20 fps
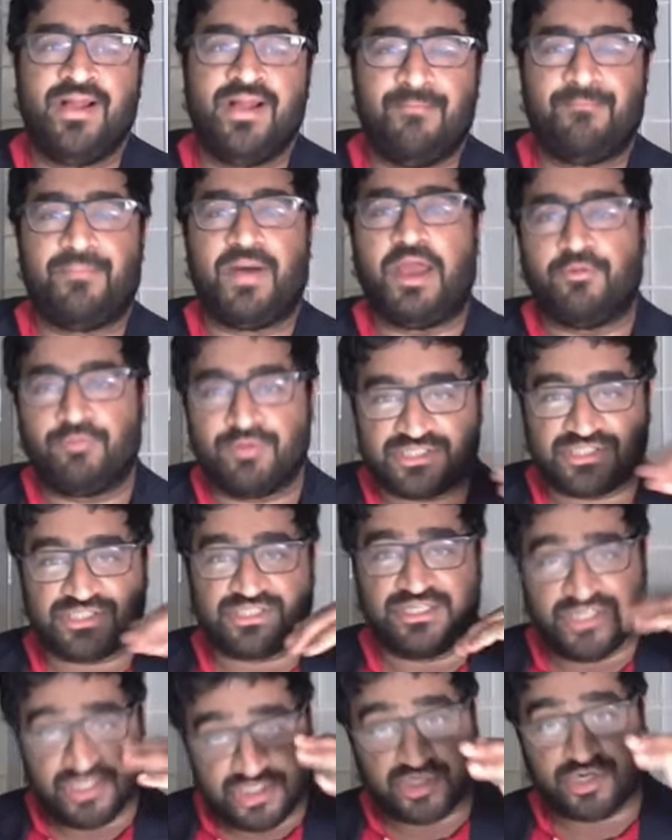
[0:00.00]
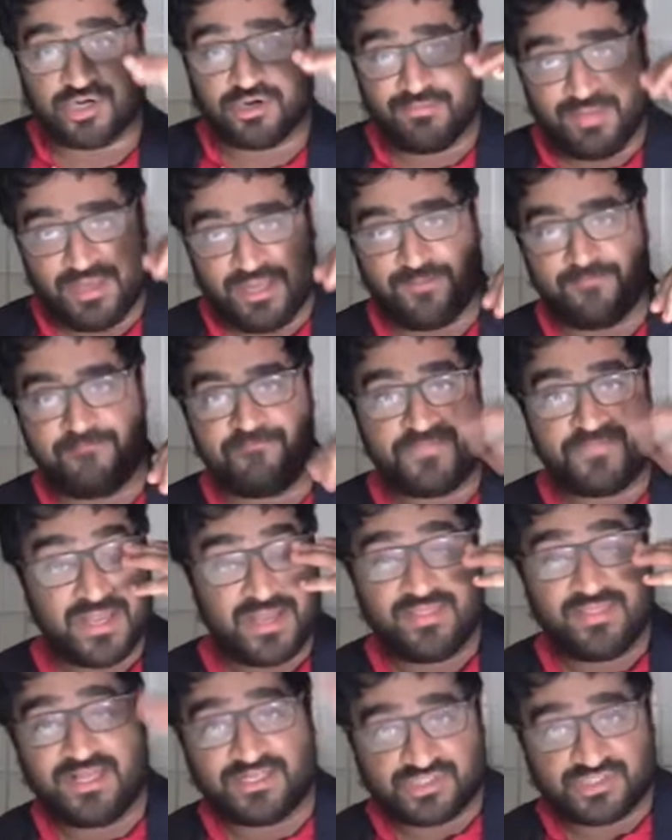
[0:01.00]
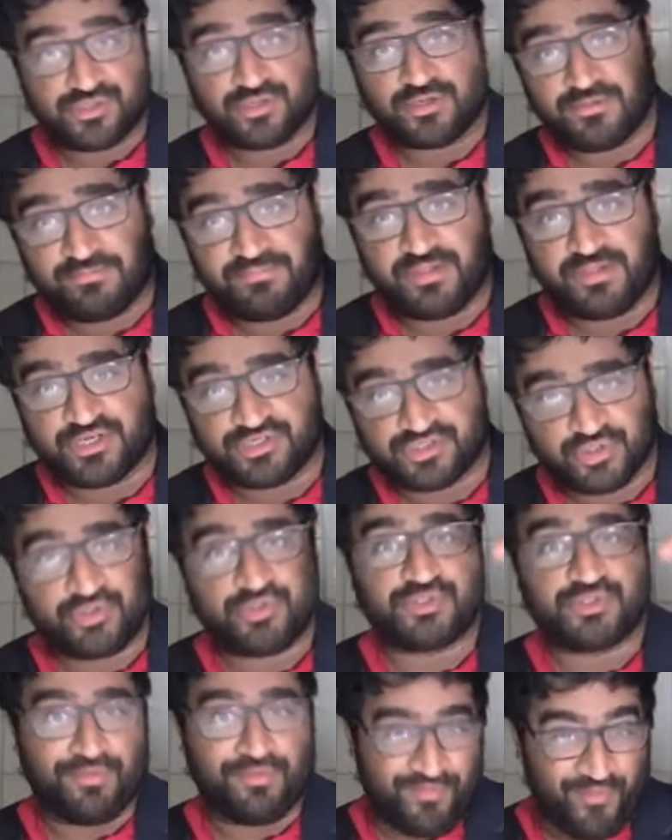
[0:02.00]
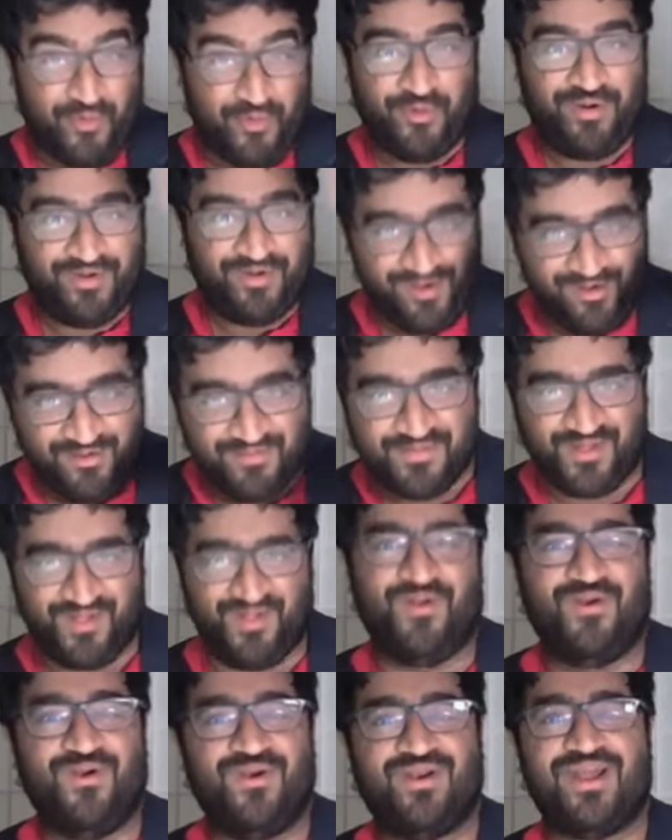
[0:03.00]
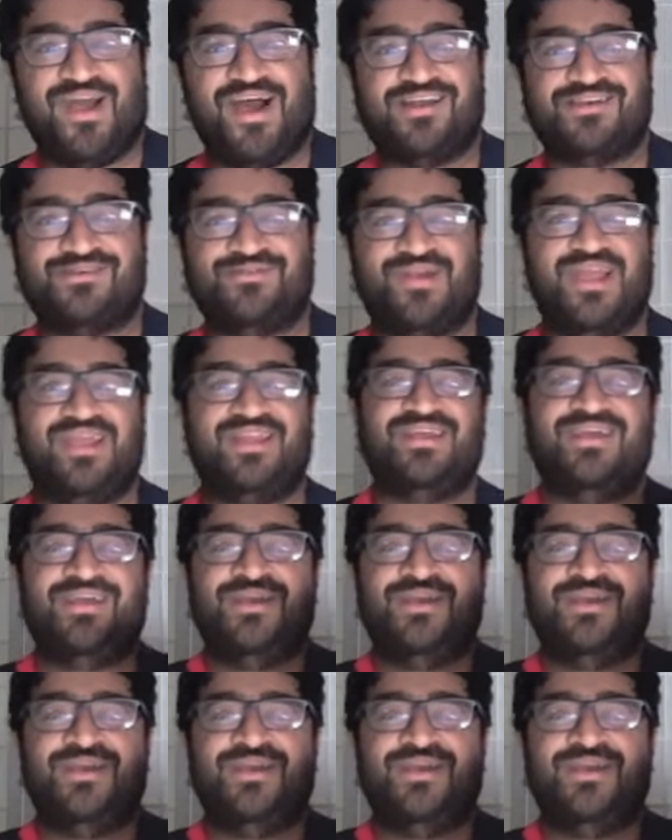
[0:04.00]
by which to determine that certain pleasures are more noble or not, right?